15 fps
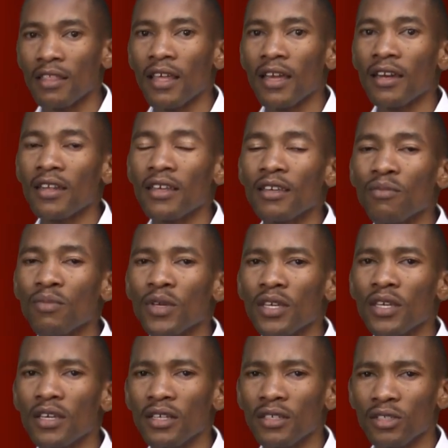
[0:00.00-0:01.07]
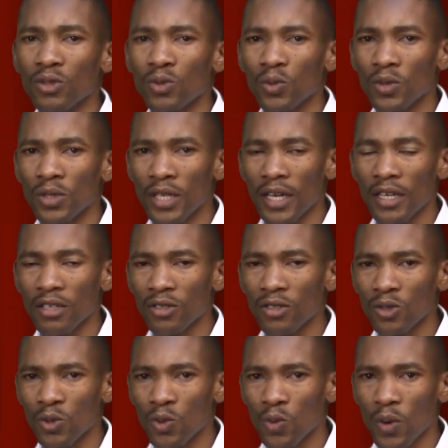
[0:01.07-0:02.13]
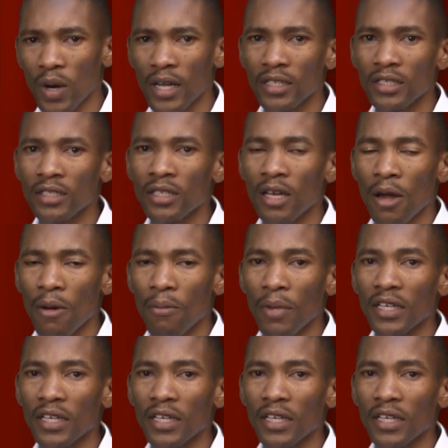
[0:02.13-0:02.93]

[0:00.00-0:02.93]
then he begins to tend towards